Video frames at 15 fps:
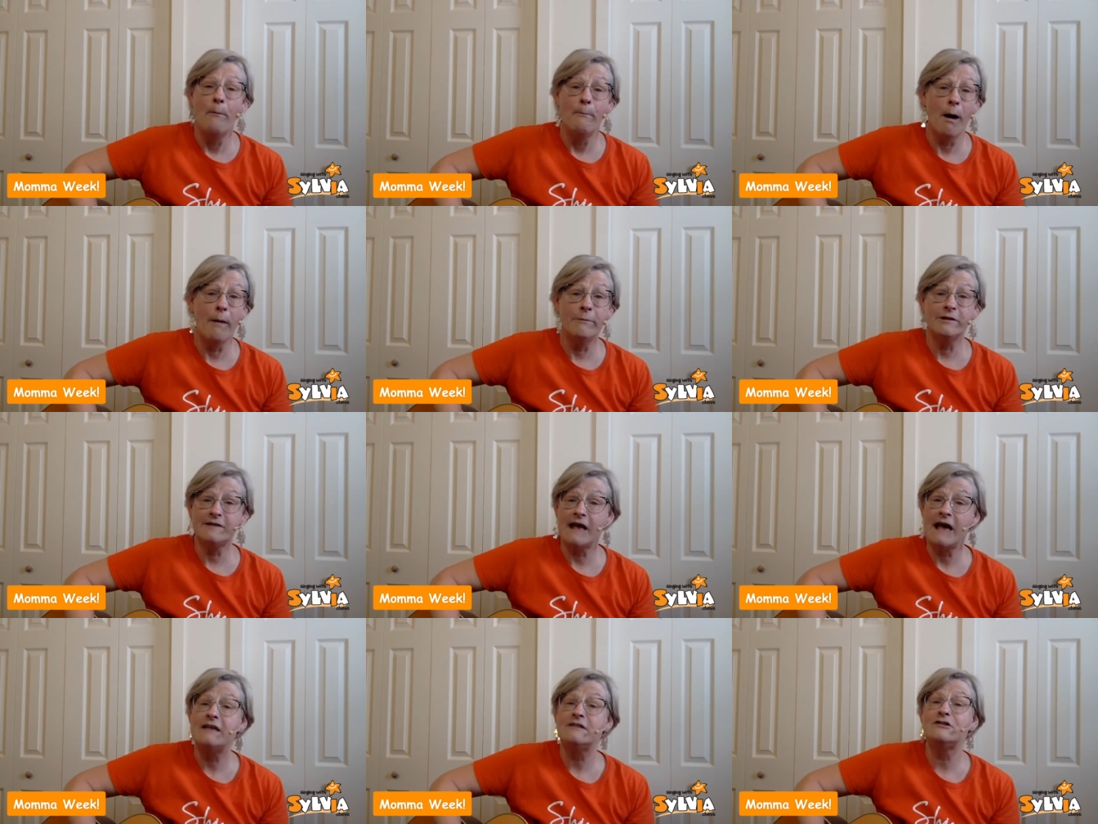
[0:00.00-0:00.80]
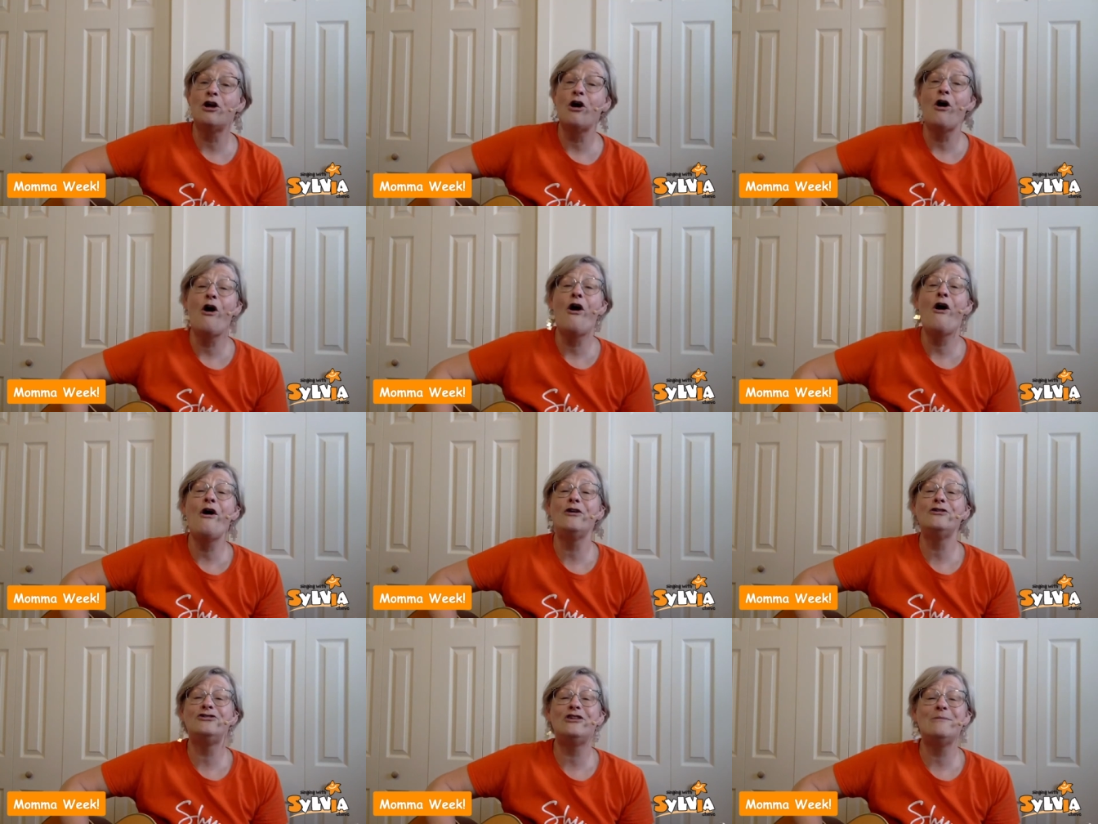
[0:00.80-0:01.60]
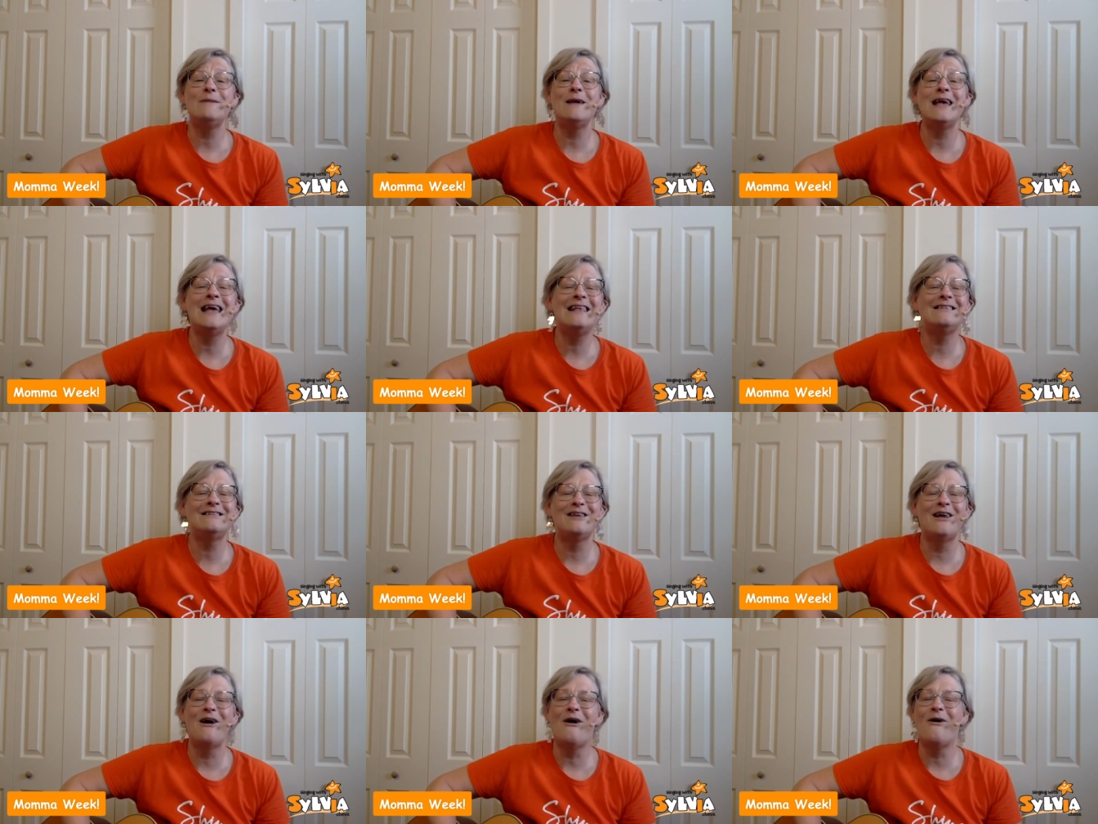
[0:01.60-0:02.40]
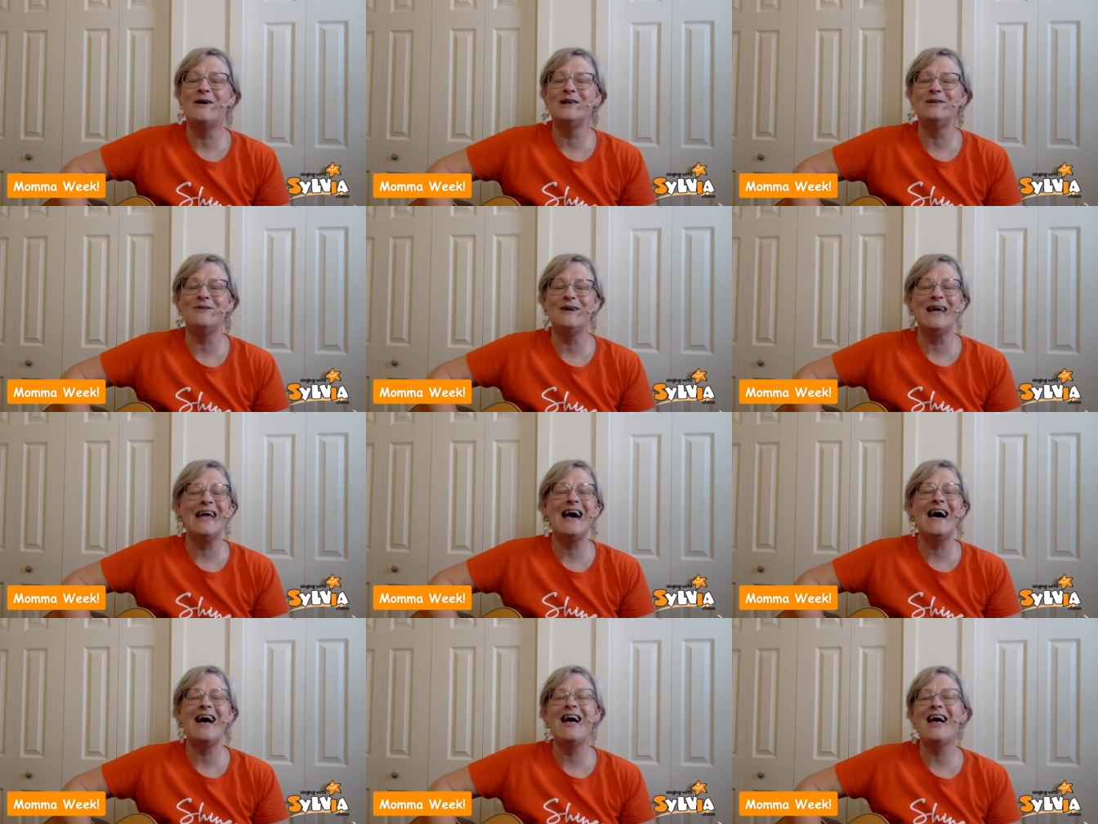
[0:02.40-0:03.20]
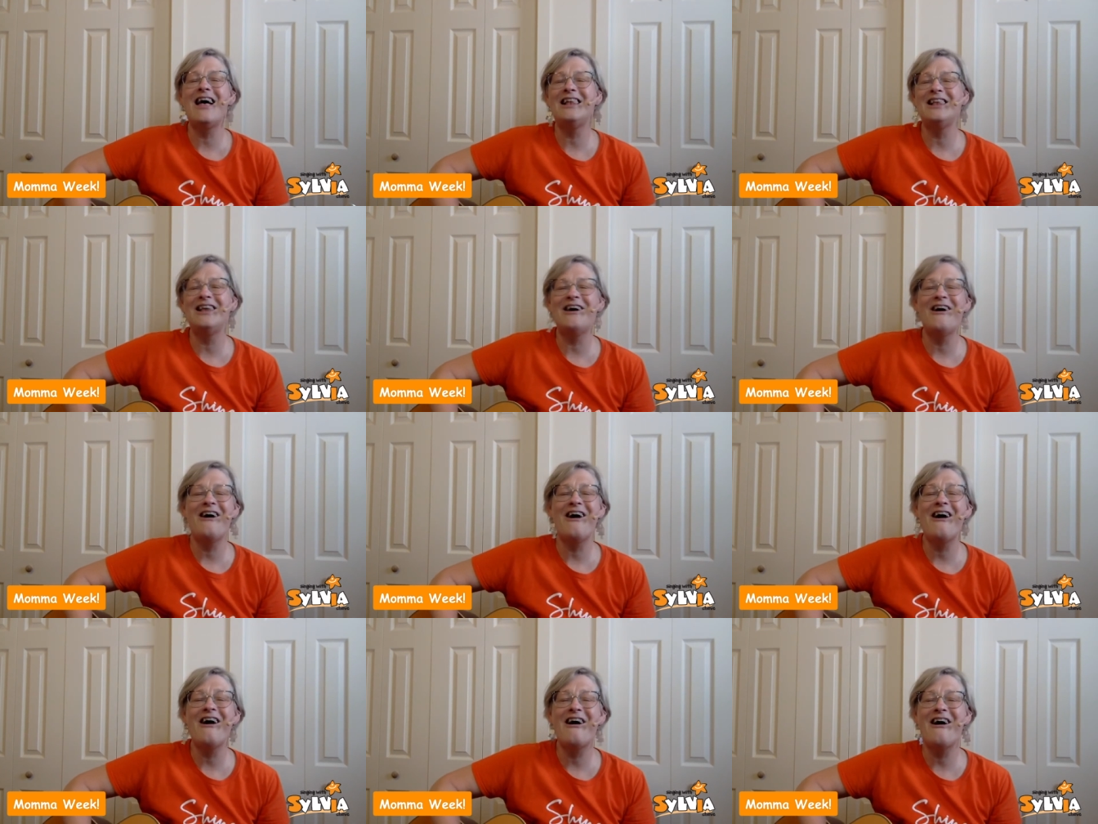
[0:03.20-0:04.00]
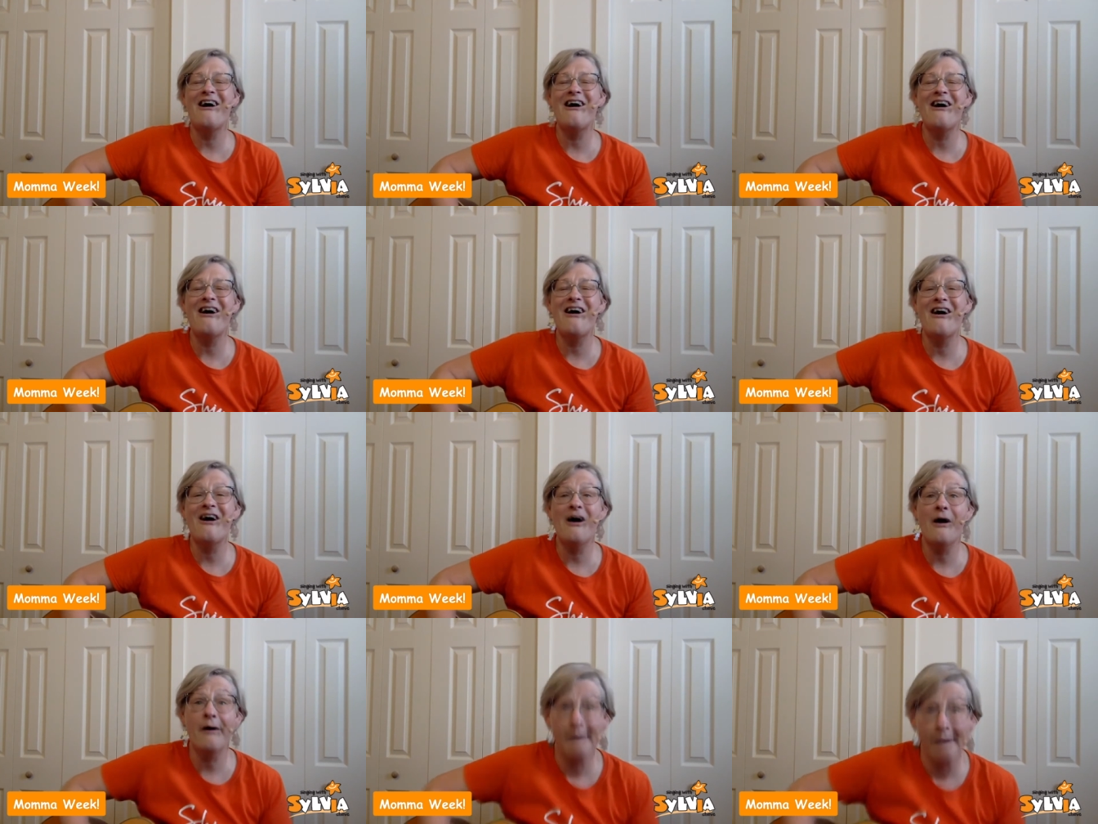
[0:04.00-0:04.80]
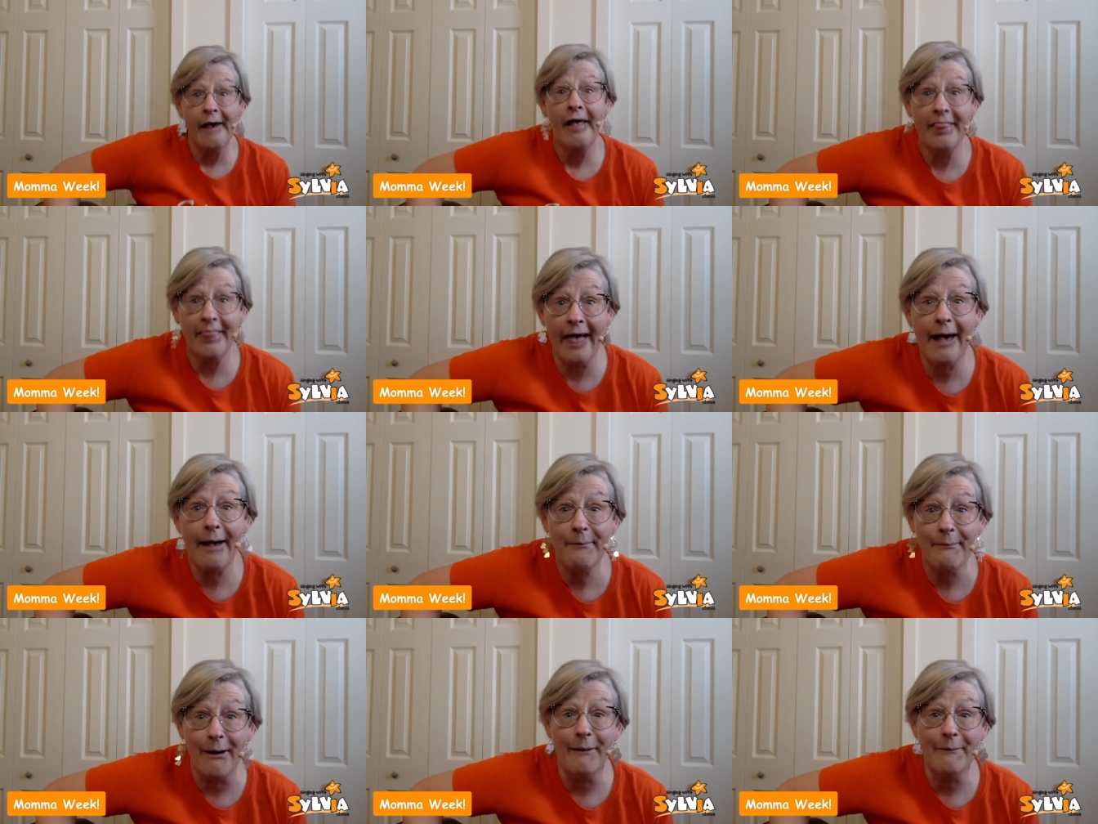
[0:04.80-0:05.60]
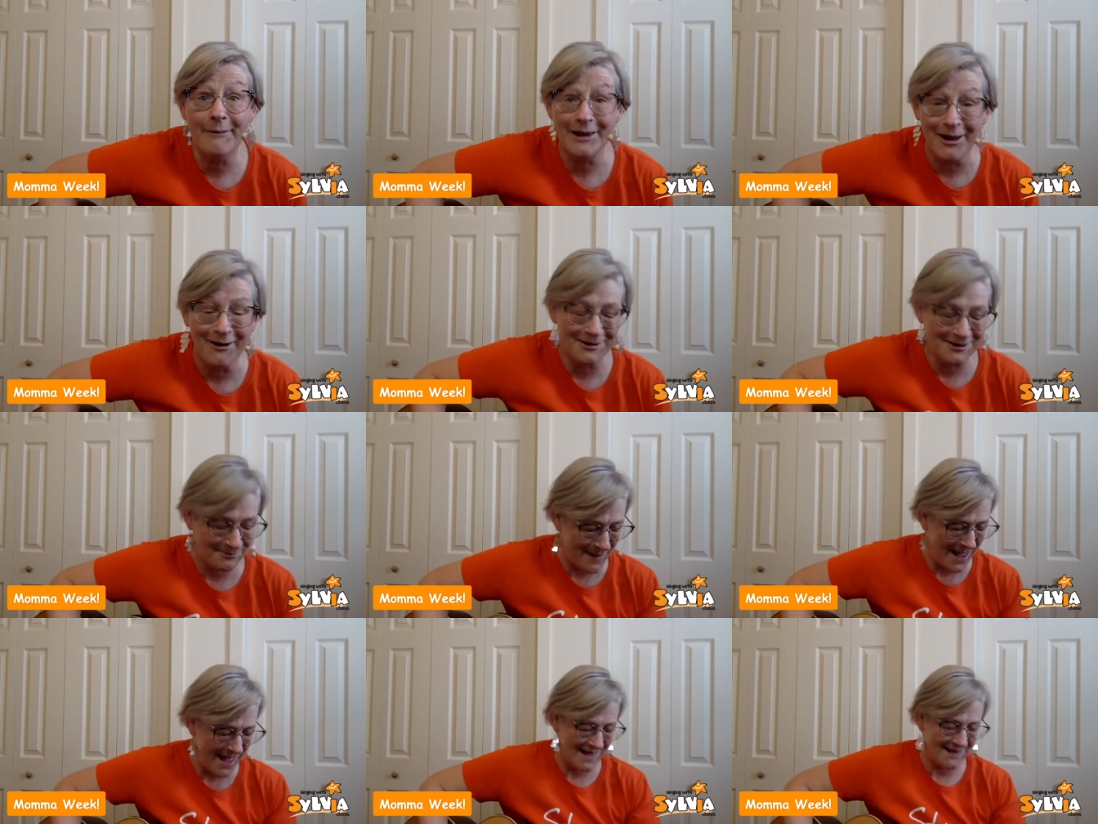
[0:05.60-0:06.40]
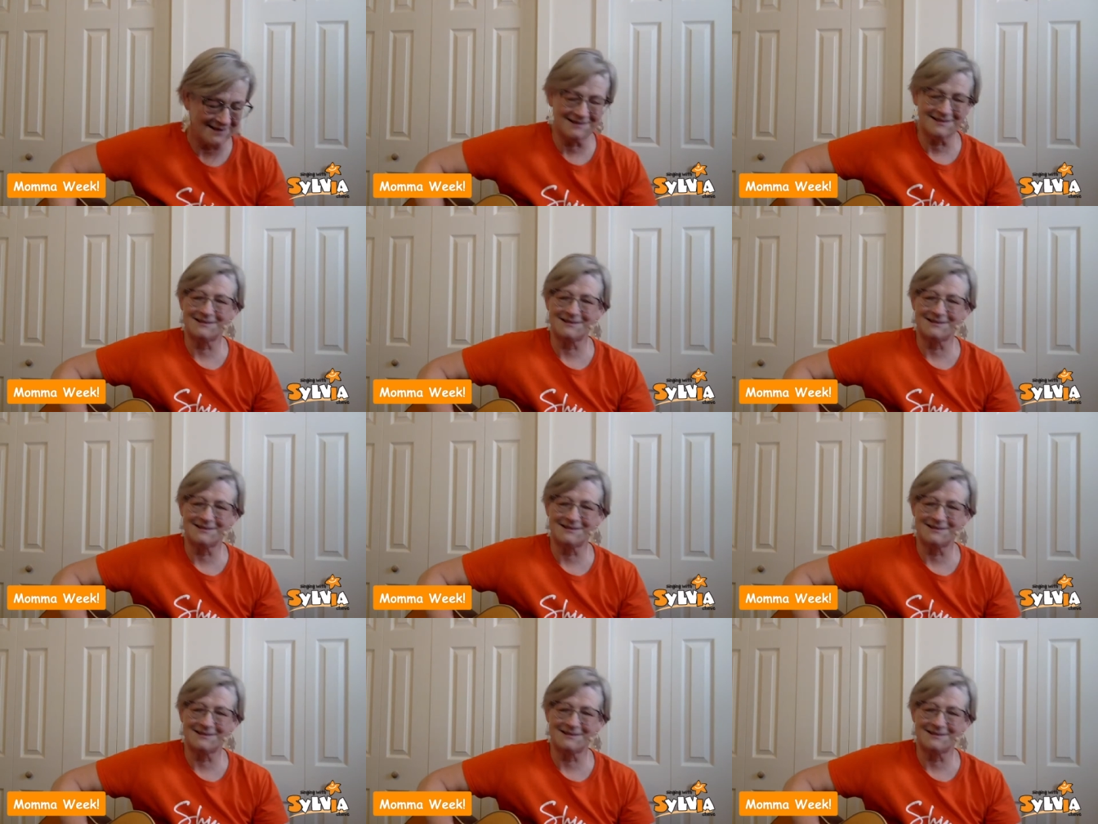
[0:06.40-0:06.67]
Mama says no, she means no, and we all know that Mama knows best.